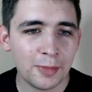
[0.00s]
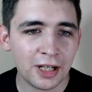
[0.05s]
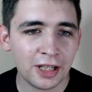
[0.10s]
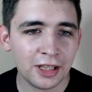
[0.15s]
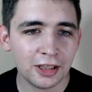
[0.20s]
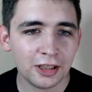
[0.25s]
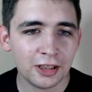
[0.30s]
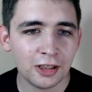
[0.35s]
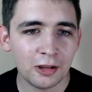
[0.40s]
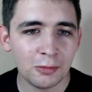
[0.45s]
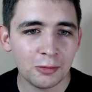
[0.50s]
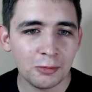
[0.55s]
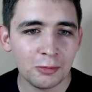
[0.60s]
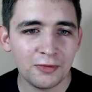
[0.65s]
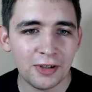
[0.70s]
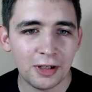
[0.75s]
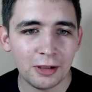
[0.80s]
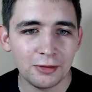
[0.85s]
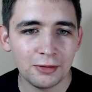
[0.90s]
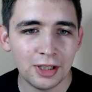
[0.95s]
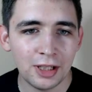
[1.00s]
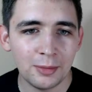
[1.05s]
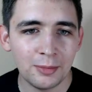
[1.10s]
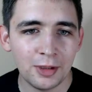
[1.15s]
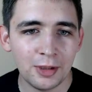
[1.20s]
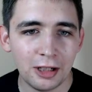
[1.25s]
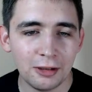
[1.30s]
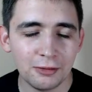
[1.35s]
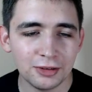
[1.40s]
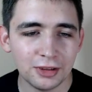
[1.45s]
Chrome without a
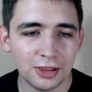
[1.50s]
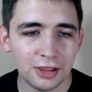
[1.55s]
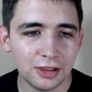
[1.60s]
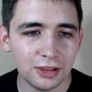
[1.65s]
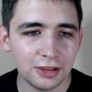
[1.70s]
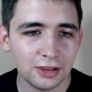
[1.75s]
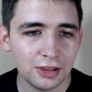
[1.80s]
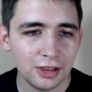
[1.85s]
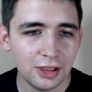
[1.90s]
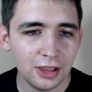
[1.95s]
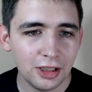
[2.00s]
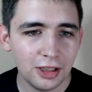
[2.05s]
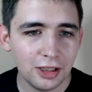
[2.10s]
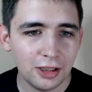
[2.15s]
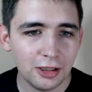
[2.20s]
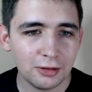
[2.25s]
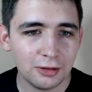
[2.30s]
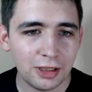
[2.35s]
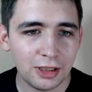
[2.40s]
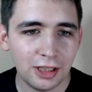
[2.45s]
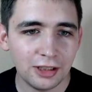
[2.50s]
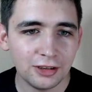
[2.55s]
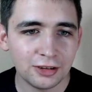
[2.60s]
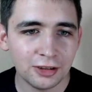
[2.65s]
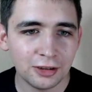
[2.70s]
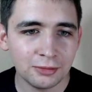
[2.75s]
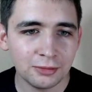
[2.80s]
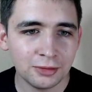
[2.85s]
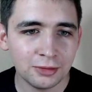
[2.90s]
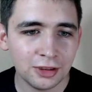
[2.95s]
browser. Okay,
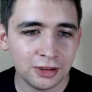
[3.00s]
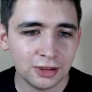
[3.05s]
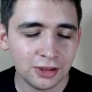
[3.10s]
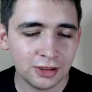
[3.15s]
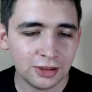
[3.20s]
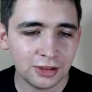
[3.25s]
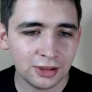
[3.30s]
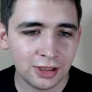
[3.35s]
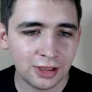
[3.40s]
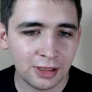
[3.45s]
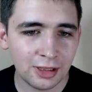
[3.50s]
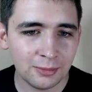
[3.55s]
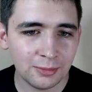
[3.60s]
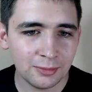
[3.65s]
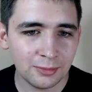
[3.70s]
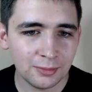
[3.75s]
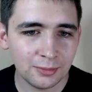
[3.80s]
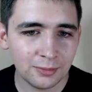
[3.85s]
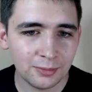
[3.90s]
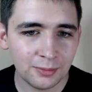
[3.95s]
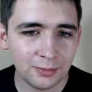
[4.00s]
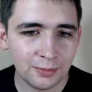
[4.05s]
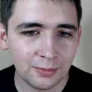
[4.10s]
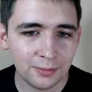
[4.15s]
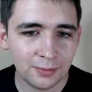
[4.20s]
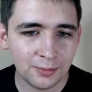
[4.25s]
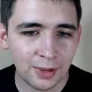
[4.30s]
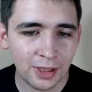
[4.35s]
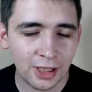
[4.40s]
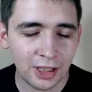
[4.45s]
so this is
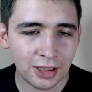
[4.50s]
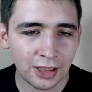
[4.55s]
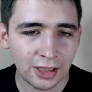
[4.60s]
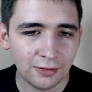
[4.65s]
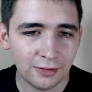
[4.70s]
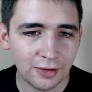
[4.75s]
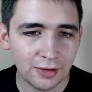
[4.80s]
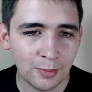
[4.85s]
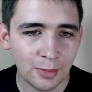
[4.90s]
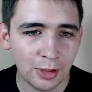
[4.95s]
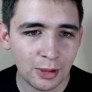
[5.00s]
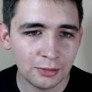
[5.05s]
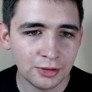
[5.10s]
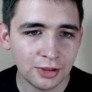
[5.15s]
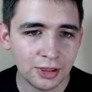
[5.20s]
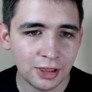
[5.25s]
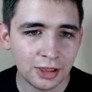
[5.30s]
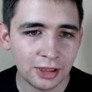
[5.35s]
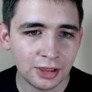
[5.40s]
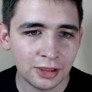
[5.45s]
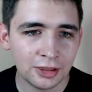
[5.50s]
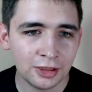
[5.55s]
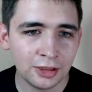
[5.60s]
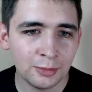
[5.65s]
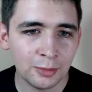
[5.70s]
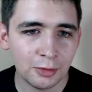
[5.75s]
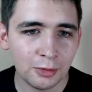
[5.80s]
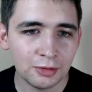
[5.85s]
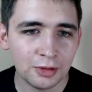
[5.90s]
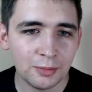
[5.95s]
some paragraph about the
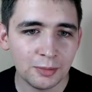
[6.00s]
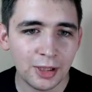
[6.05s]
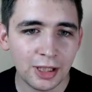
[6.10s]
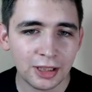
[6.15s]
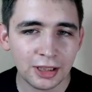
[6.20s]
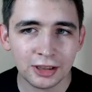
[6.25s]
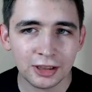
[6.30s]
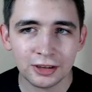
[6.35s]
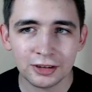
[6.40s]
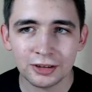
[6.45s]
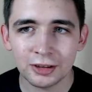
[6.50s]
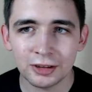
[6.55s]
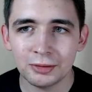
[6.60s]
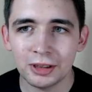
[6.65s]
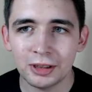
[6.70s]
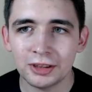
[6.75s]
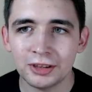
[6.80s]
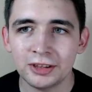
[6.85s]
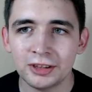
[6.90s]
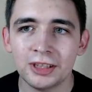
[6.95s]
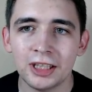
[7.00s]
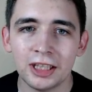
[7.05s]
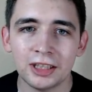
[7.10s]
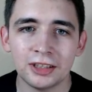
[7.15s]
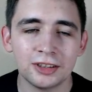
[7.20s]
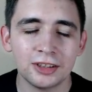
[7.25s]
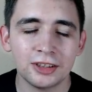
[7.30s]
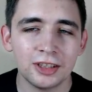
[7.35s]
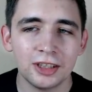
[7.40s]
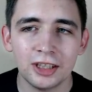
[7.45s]
remote debugging. So let's
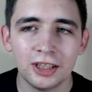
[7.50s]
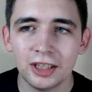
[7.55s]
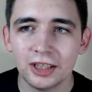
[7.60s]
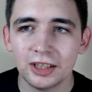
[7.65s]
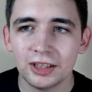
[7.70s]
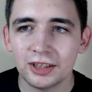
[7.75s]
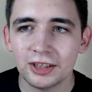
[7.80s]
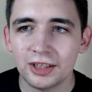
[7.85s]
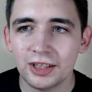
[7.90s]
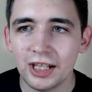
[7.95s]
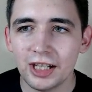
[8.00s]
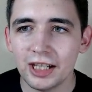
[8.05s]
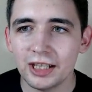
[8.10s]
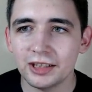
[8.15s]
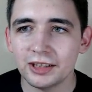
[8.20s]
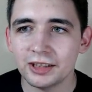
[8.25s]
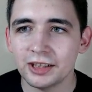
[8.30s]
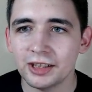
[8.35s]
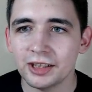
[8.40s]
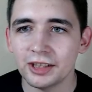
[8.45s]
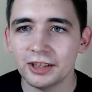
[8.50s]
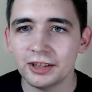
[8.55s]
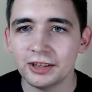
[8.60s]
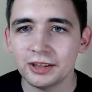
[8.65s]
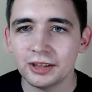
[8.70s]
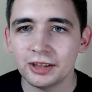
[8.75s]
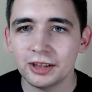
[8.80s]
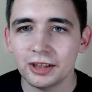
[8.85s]
just try it here.